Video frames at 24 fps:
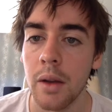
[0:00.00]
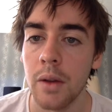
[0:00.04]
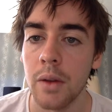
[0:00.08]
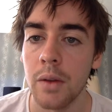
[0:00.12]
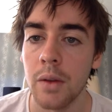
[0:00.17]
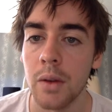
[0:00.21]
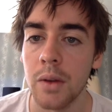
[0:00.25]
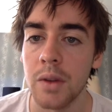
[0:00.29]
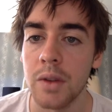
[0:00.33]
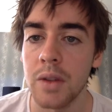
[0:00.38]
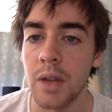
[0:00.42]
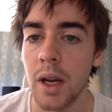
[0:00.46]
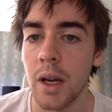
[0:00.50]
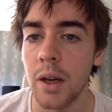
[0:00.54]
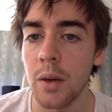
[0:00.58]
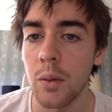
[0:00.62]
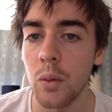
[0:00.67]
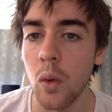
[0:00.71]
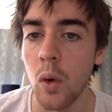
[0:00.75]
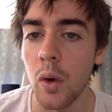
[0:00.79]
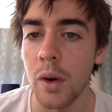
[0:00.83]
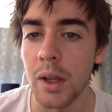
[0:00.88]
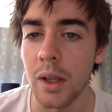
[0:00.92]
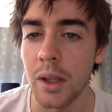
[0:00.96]
so I
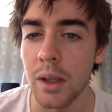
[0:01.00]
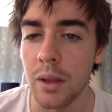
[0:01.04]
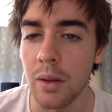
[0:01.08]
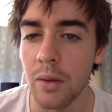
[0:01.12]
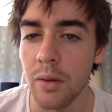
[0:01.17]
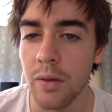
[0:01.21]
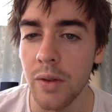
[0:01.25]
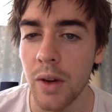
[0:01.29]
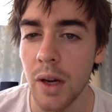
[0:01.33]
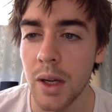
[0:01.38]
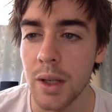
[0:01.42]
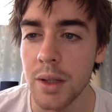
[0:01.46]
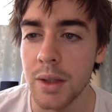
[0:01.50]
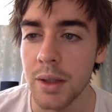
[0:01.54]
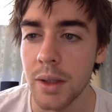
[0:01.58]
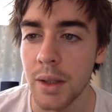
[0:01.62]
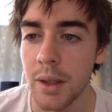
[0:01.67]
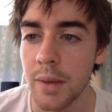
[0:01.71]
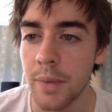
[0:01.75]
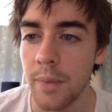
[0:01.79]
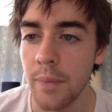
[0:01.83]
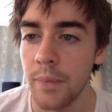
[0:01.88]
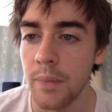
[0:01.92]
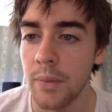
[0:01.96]
started walking a little
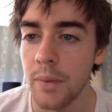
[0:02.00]
faster.